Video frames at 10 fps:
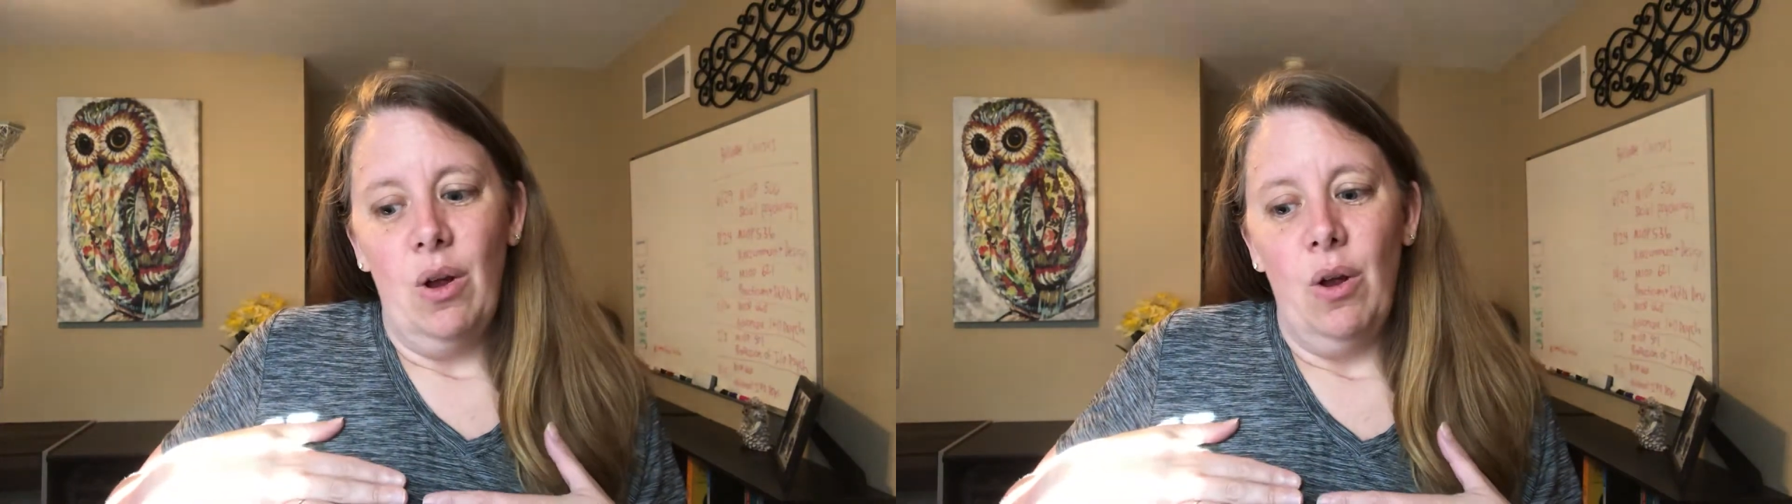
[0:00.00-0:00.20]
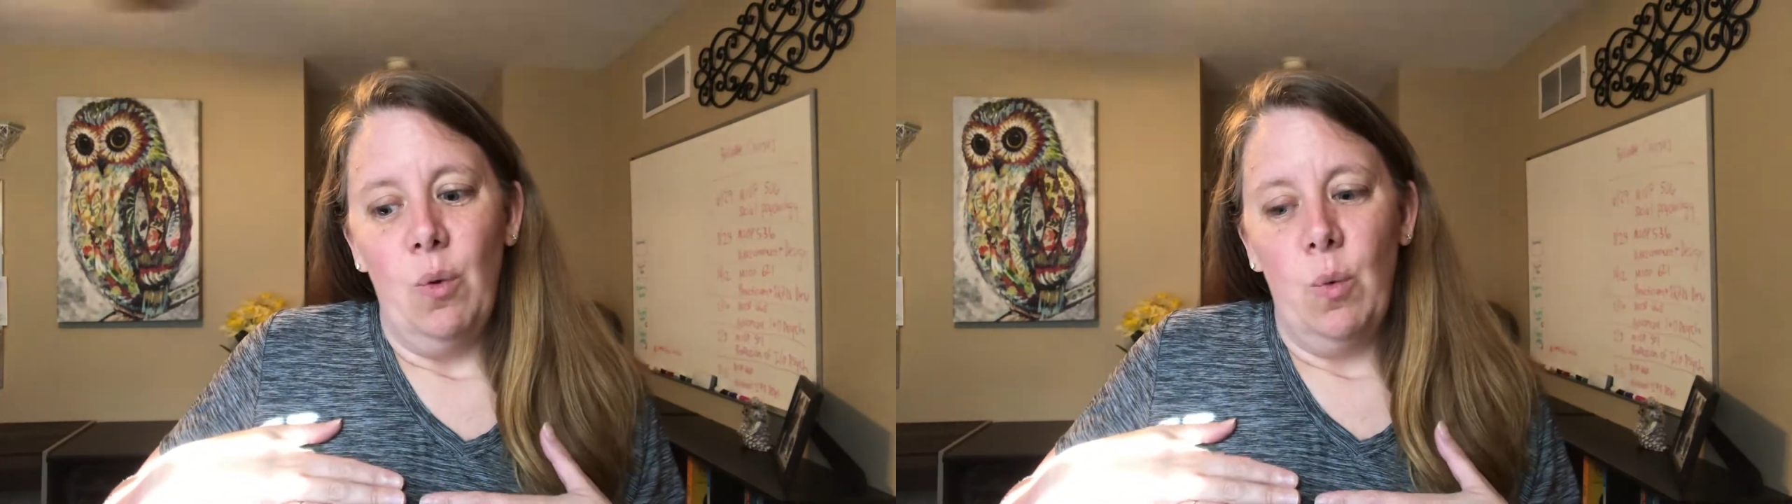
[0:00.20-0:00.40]

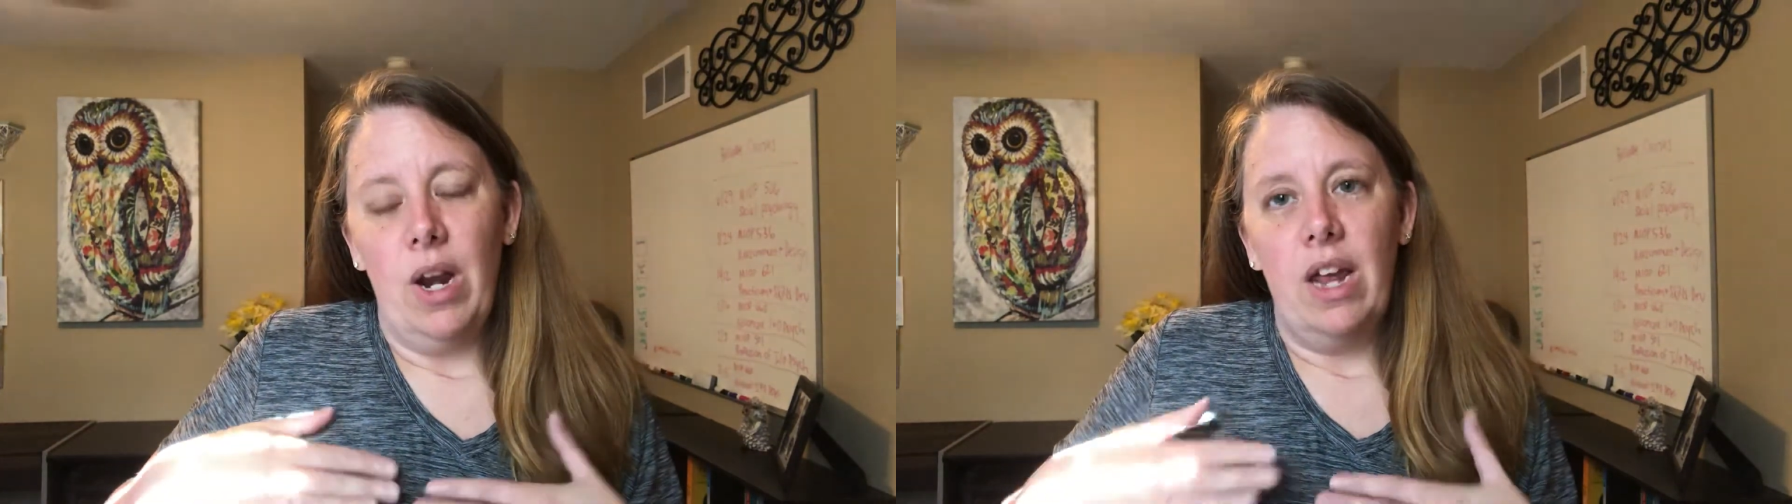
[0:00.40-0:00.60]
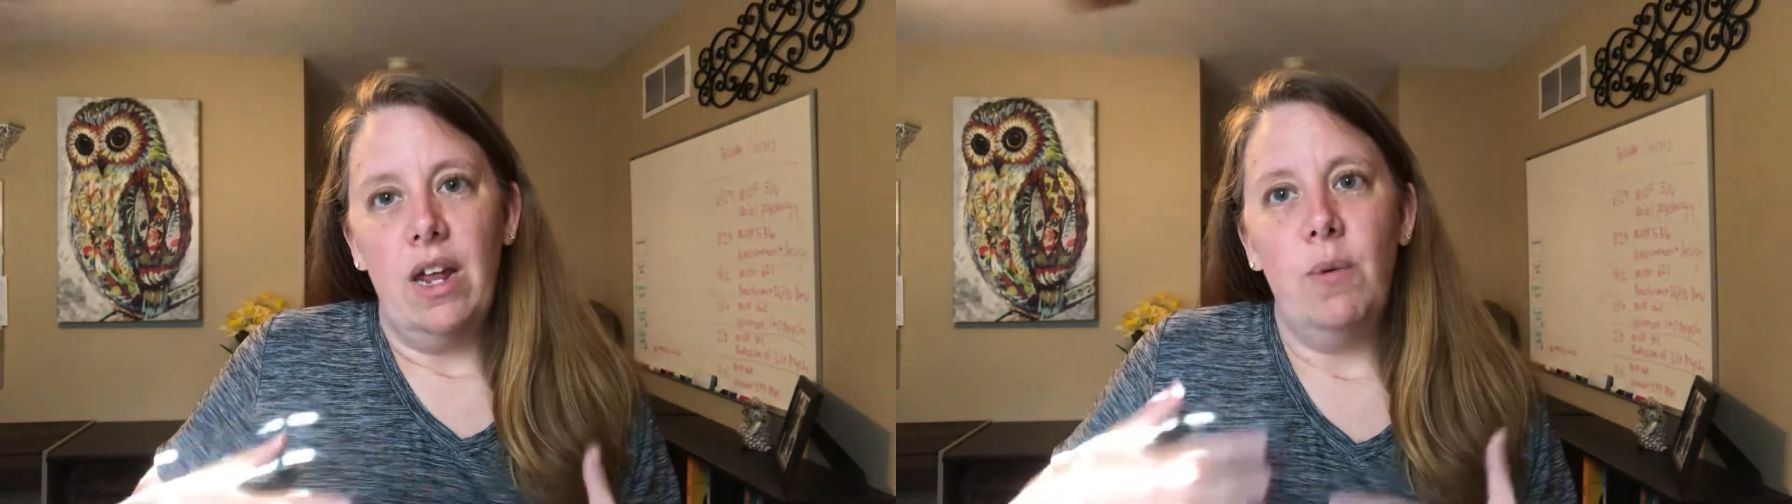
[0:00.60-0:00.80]
when
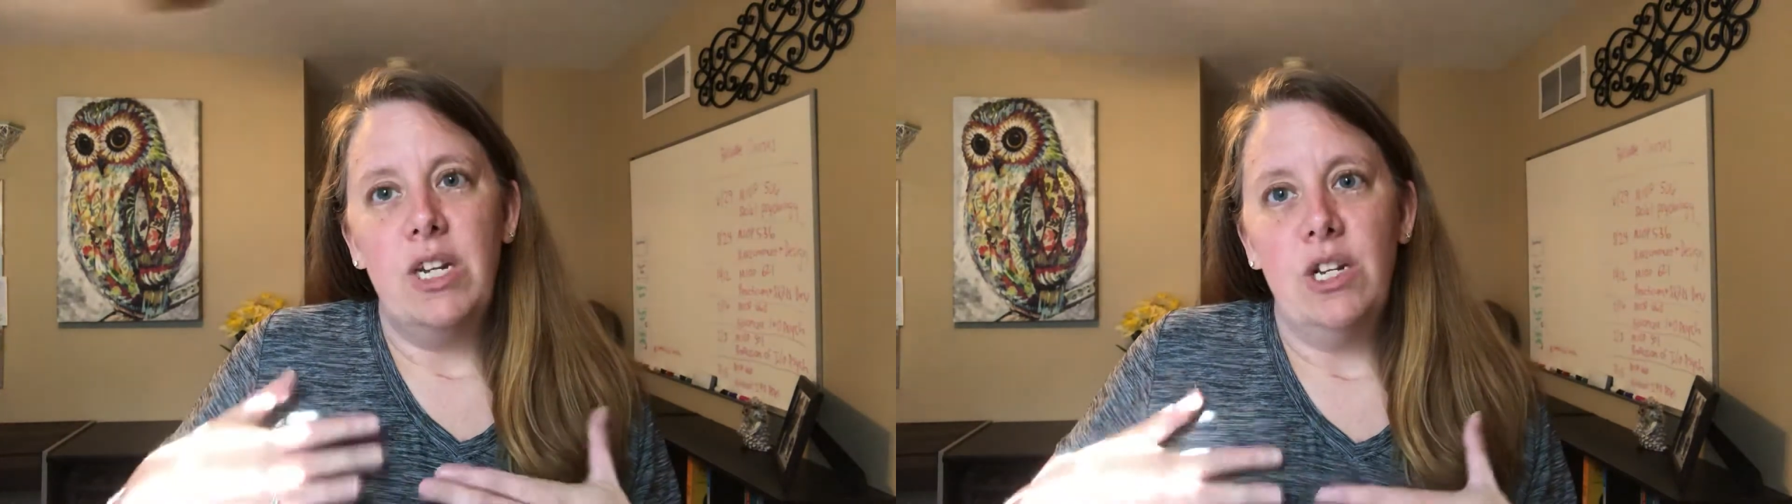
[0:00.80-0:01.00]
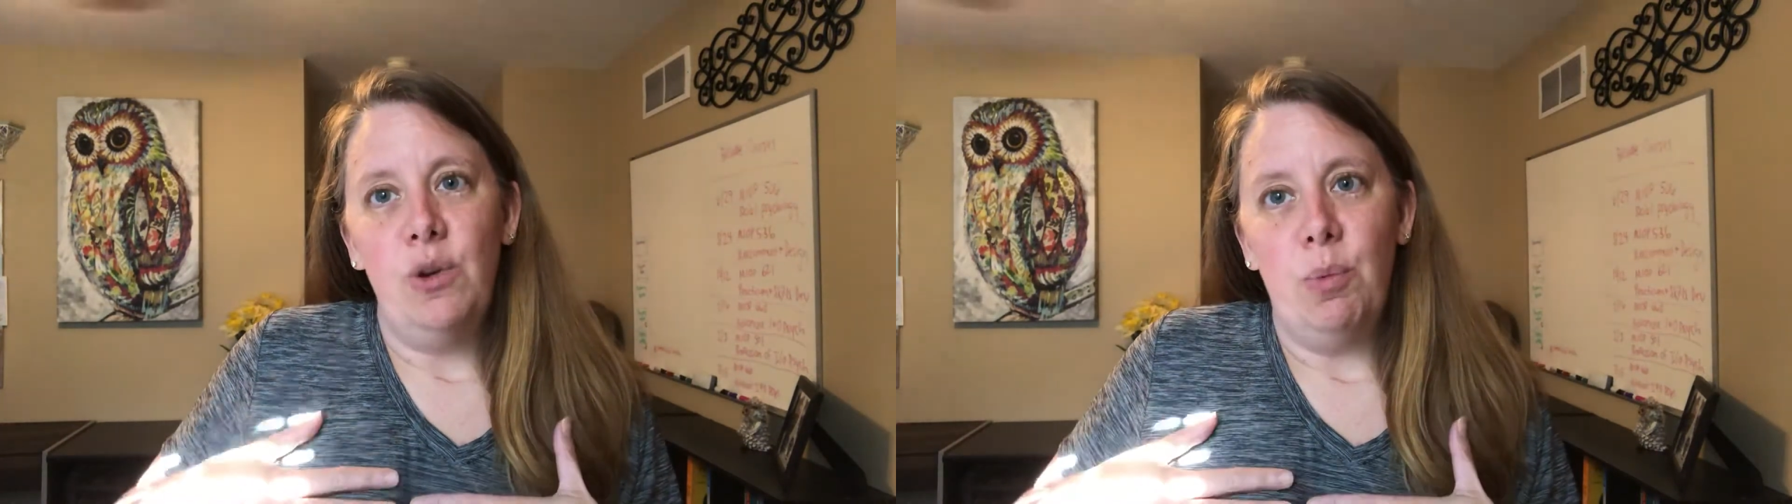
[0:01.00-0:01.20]
they went
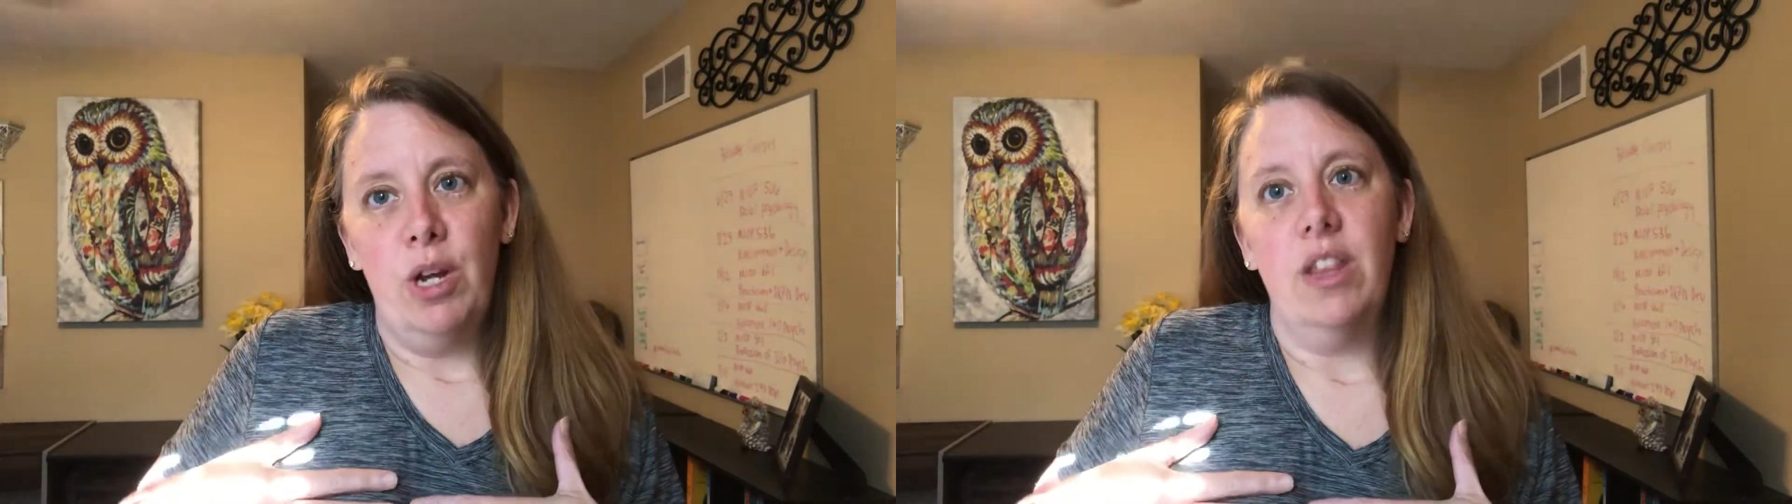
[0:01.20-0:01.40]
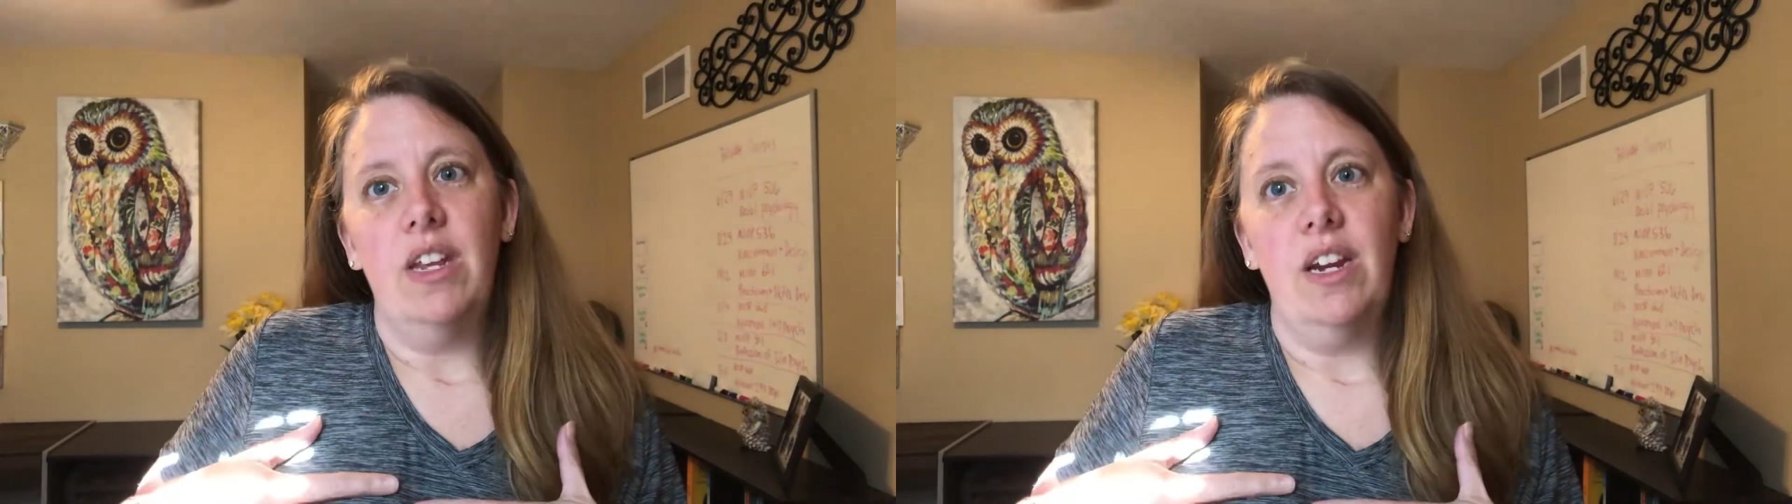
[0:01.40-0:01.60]
to
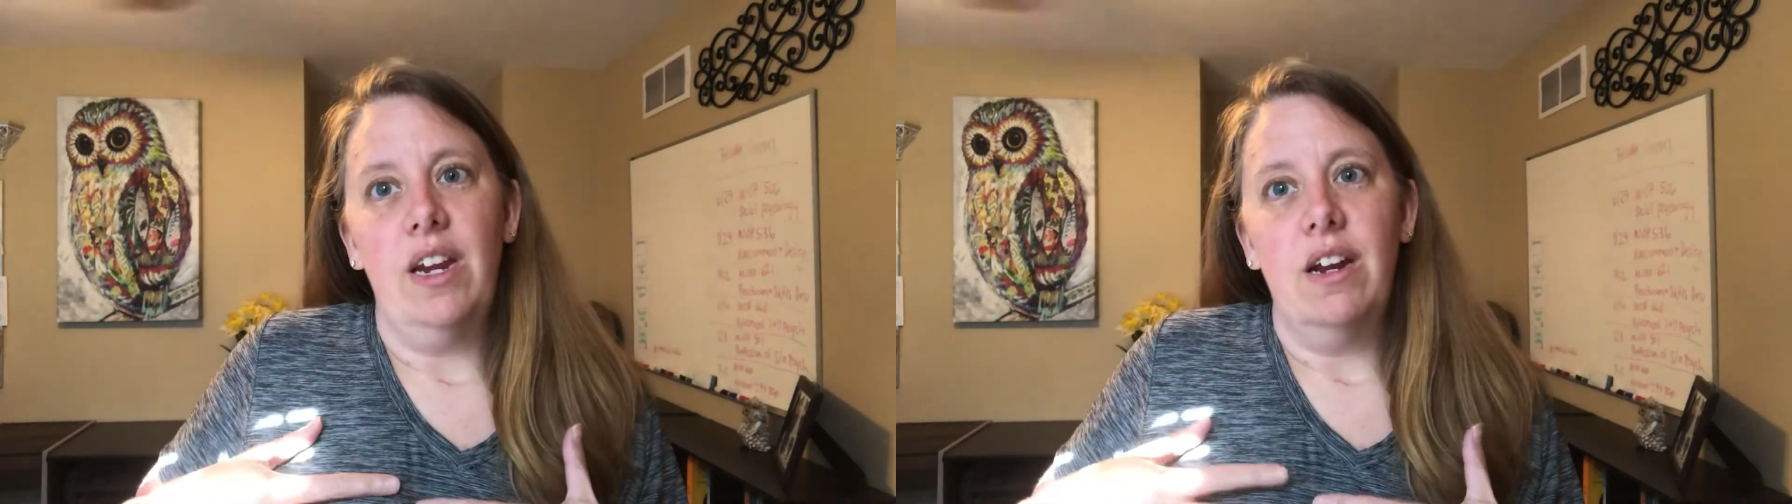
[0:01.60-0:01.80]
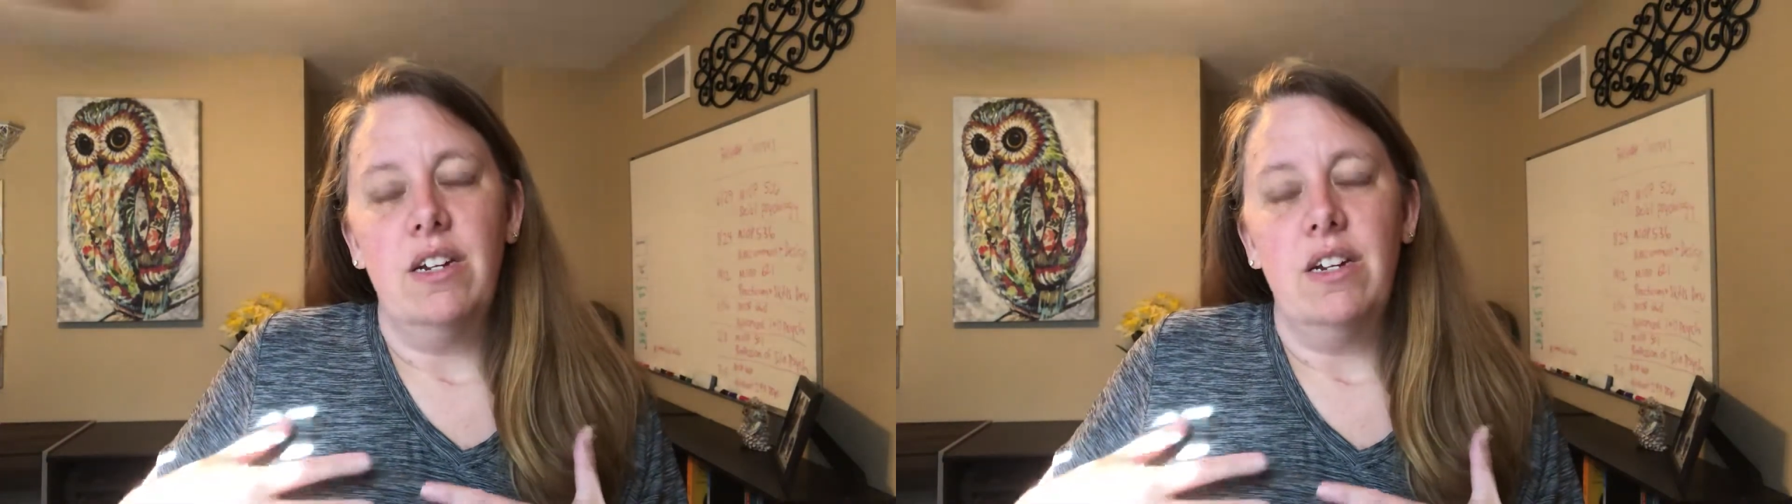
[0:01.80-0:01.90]
put the